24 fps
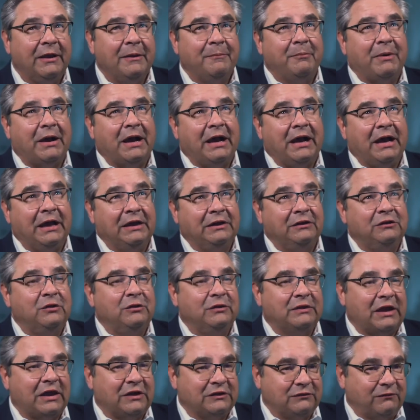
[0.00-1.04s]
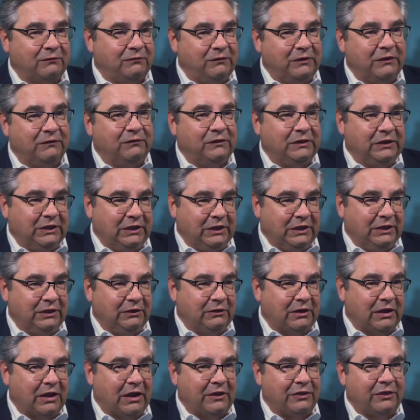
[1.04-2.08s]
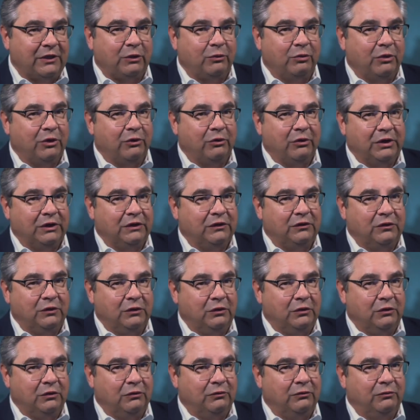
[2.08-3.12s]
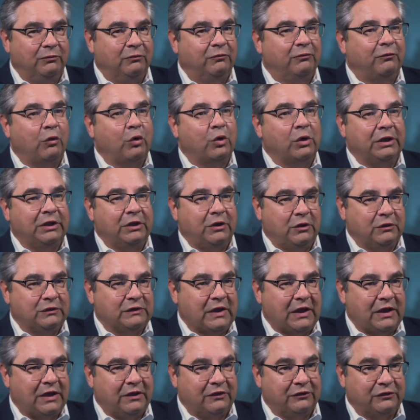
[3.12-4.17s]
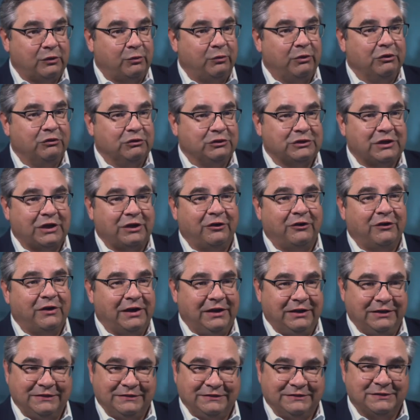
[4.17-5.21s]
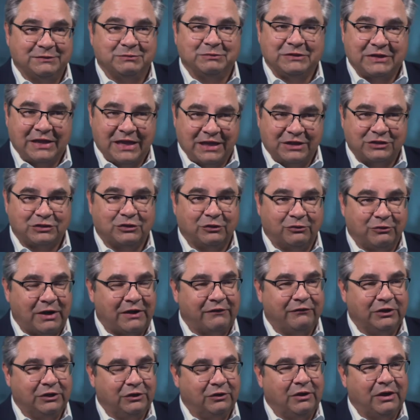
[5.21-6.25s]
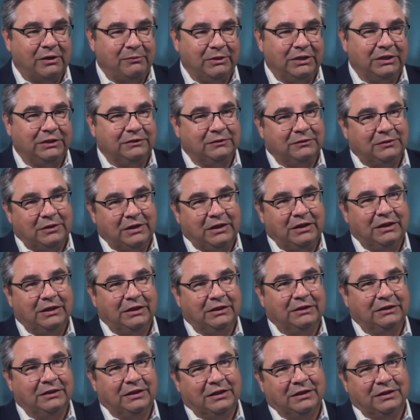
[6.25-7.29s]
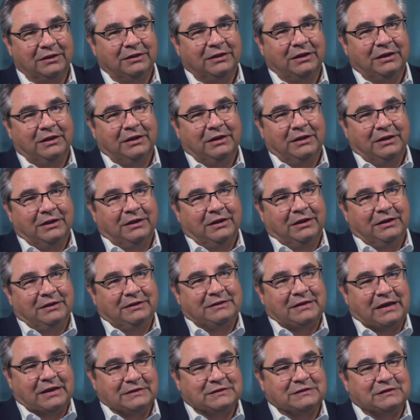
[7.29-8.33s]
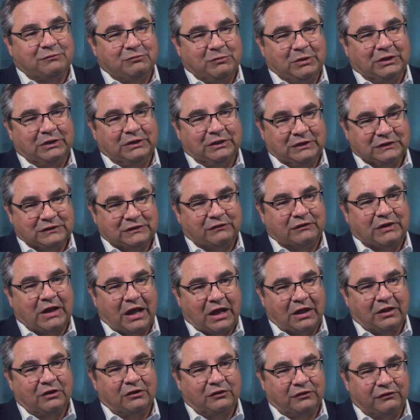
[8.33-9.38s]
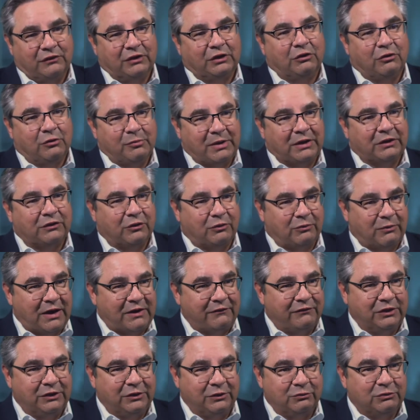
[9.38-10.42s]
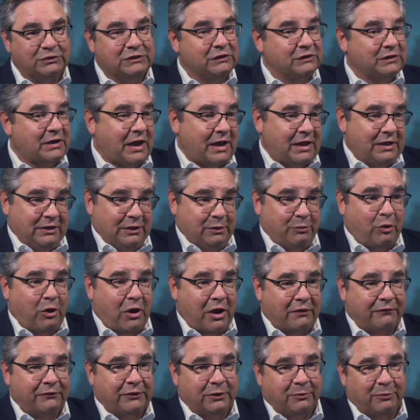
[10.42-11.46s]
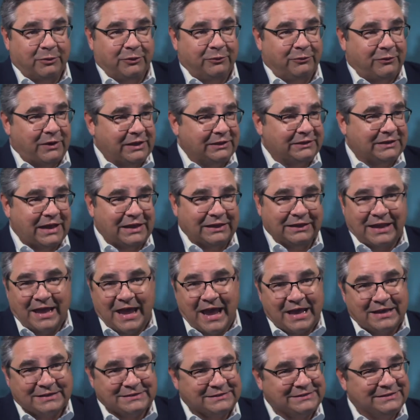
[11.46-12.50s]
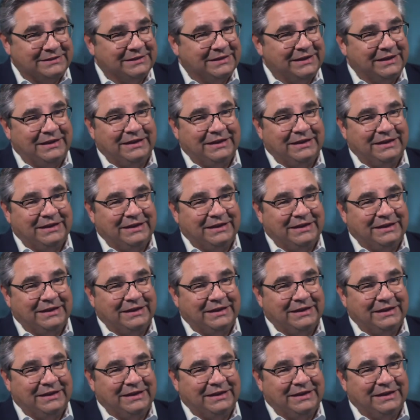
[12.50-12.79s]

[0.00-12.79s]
By 2015, I think we were into 40 hotels and we were generating substantial revenue. I mean, in the tens of millions of dollars of incremental revenue, which is highly profitable, right? That last